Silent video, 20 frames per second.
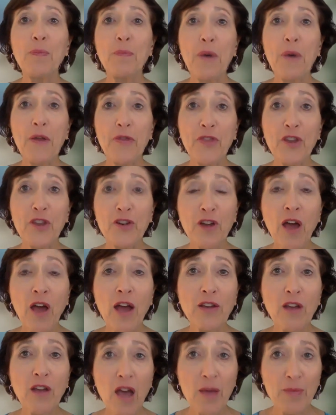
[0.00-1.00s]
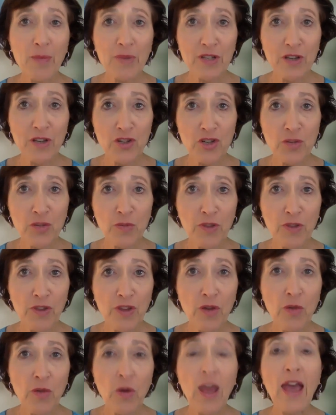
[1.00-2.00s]
but they're not in competition with
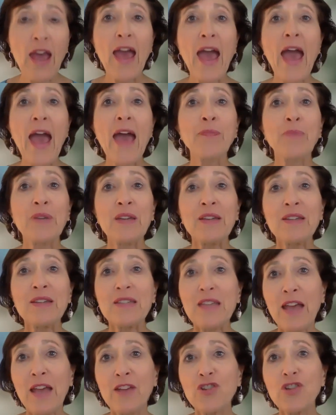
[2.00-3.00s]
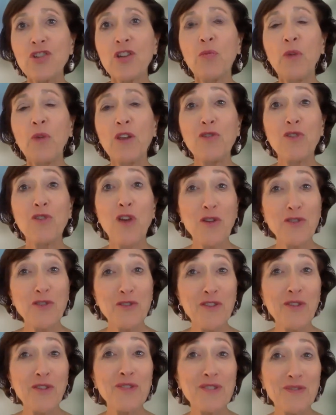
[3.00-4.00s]
you. And be intentional when you go to
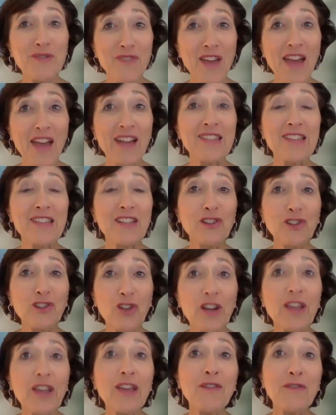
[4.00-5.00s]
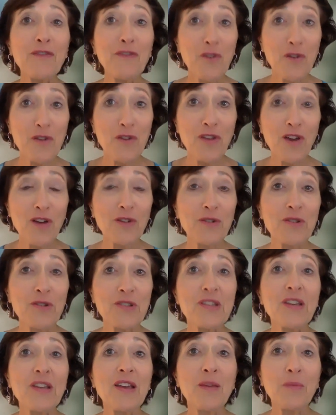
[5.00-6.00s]
those events, looking for
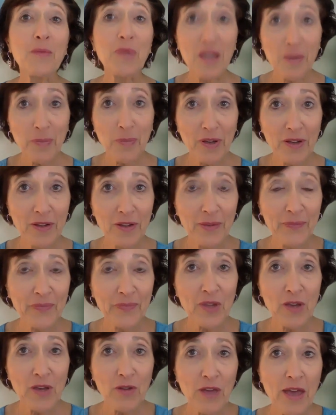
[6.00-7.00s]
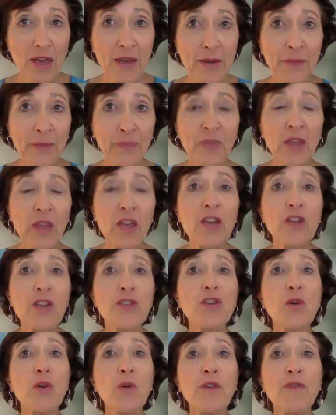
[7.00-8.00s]
those people. Okay.
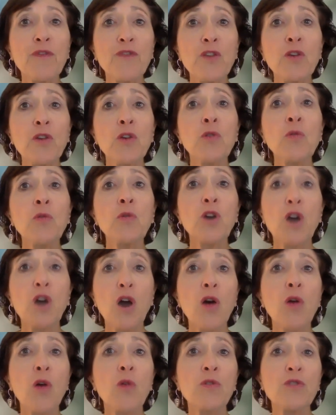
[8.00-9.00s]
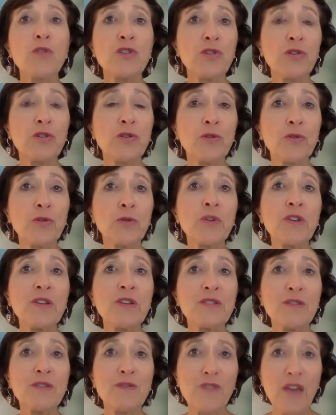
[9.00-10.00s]
So if you go to
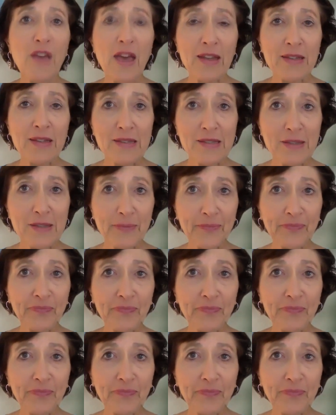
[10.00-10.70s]
these events